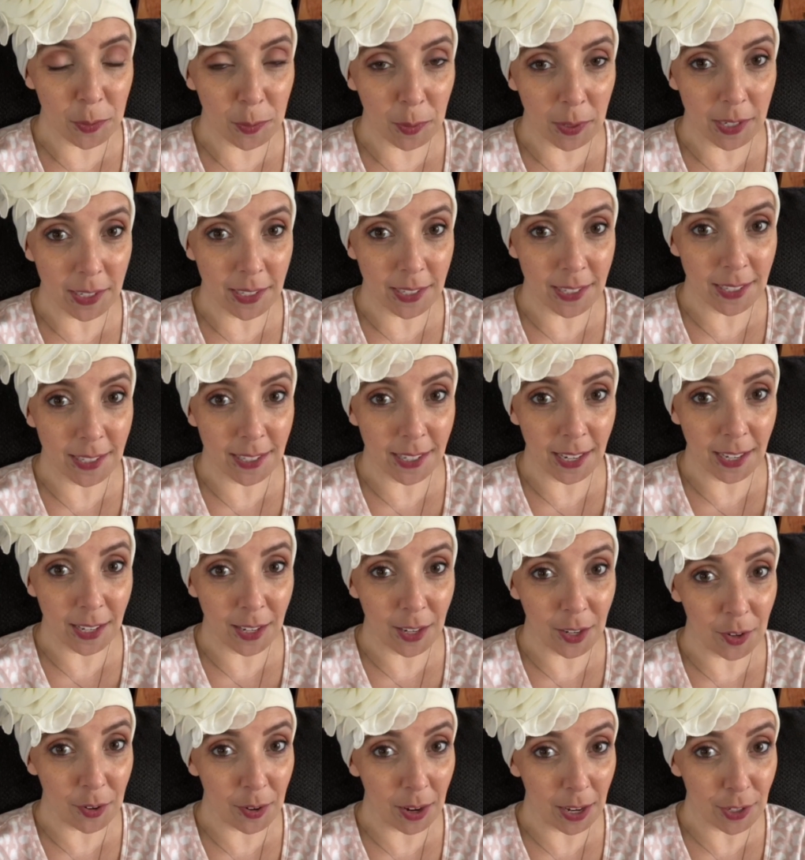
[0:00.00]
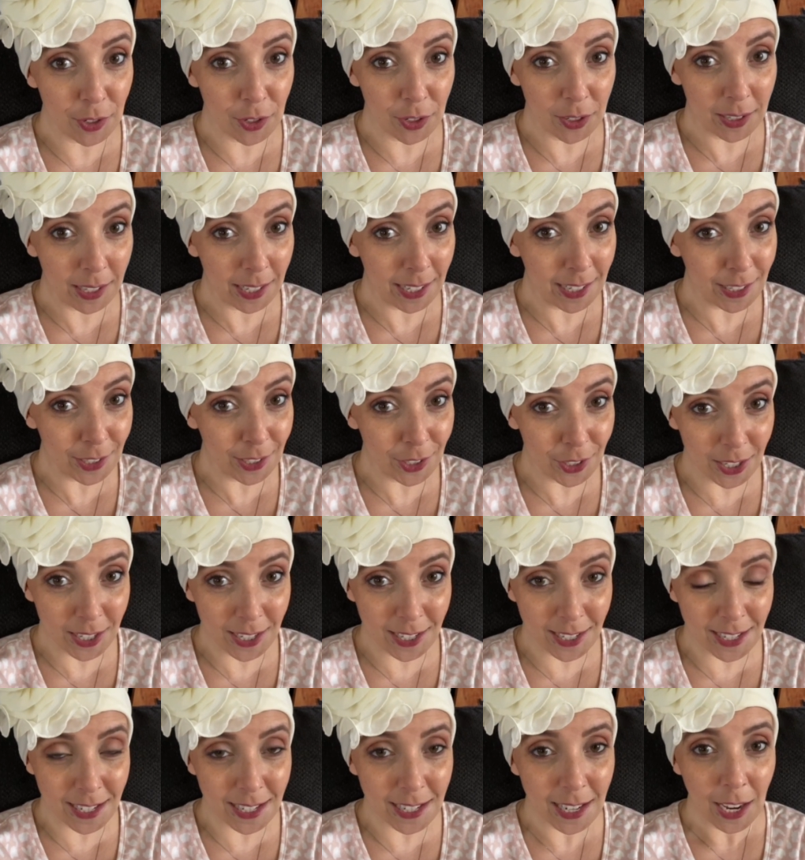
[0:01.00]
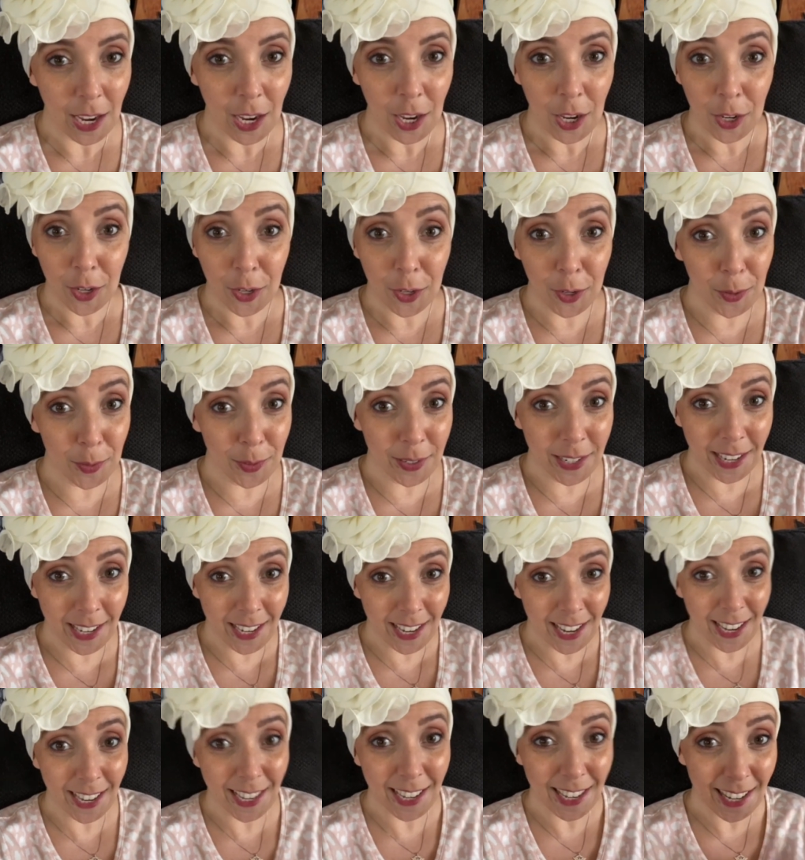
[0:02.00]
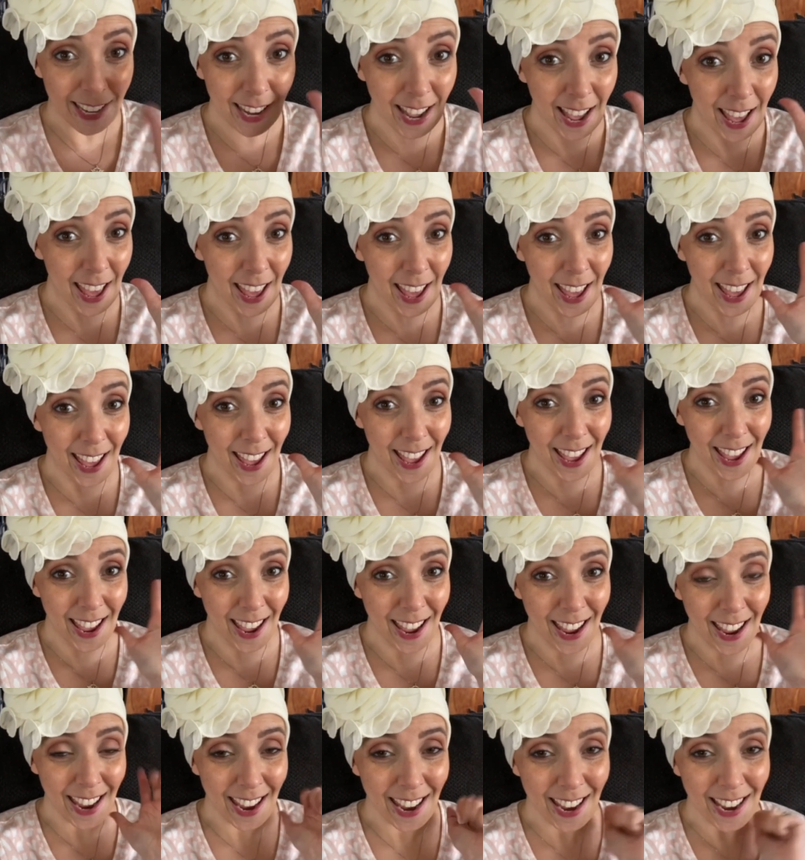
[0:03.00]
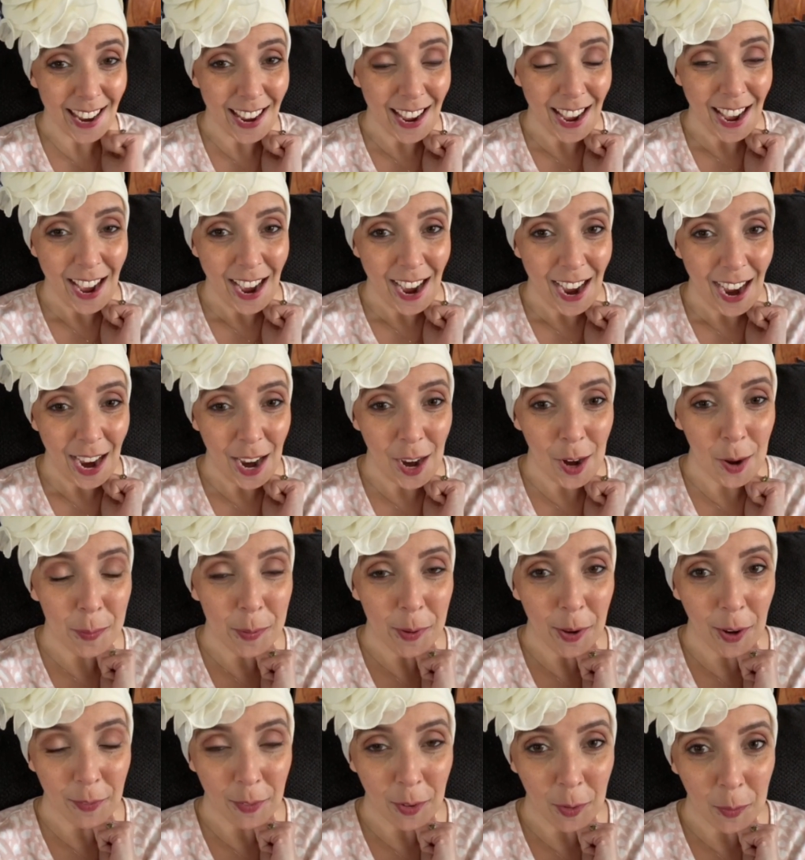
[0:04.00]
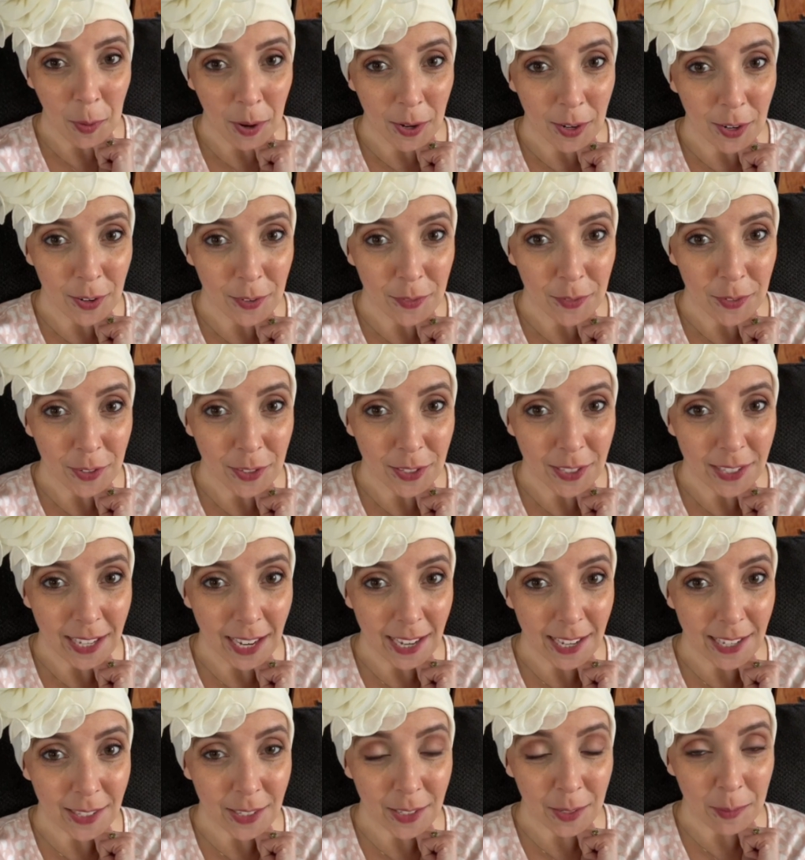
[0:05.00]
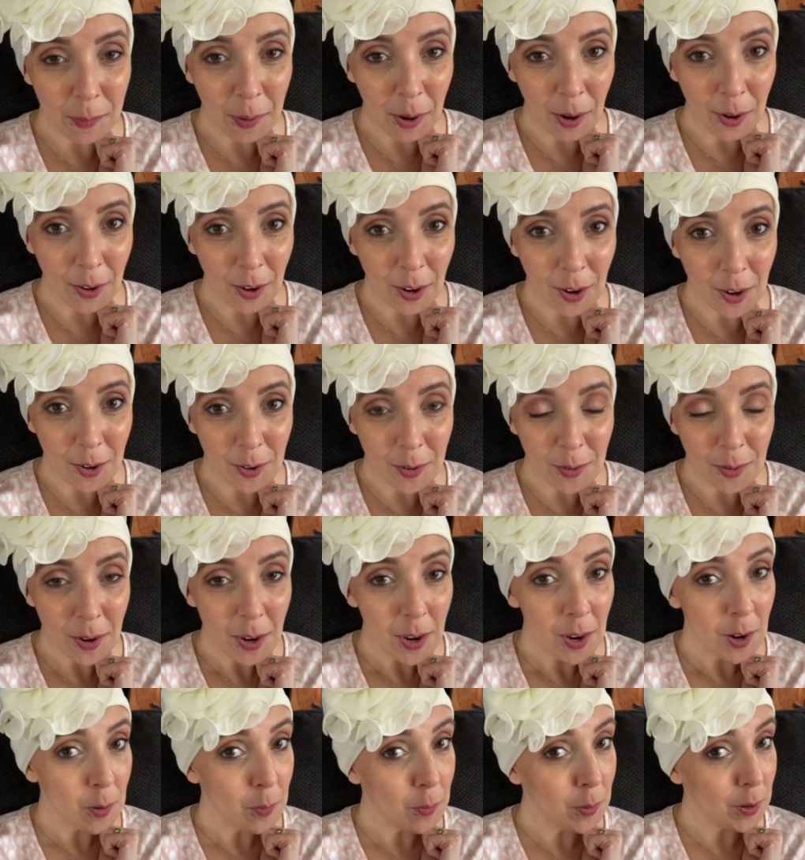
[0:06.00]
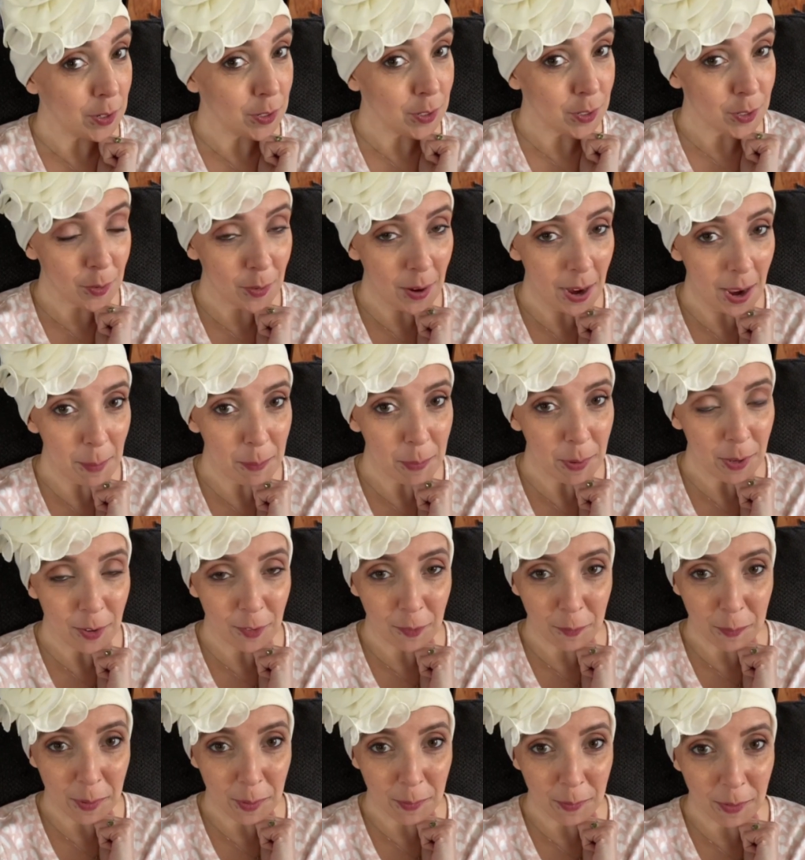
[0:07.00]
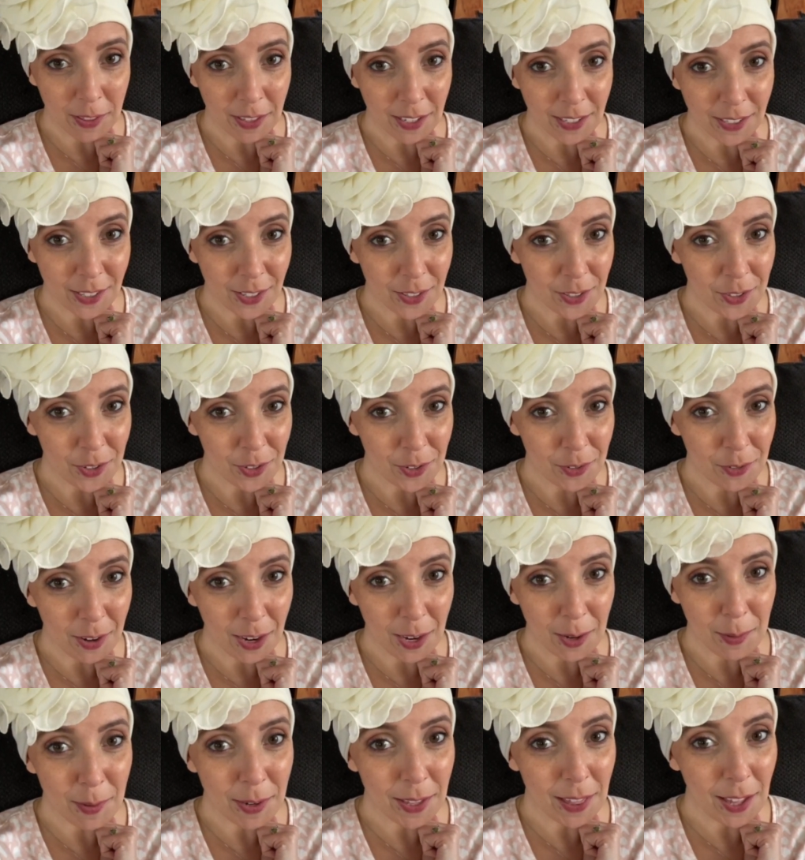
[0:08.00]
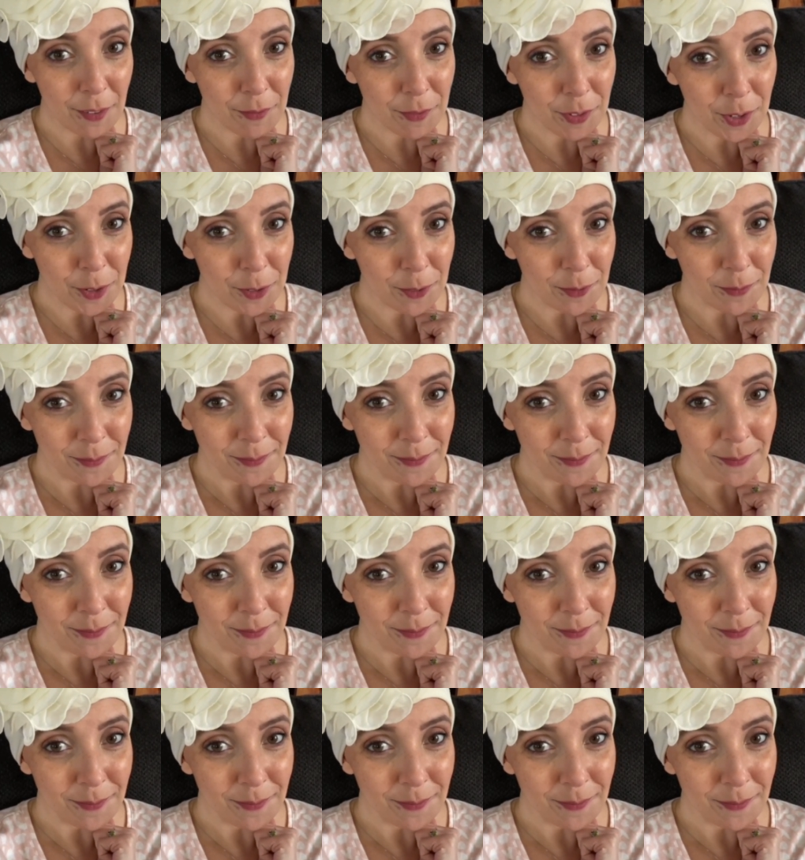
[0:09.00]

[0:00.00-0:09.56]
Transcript: wanted to say congratulations. You did it, yay! I hope you have a wonderful day tomorrow. We're so happy you've been with us in third grade. We love you.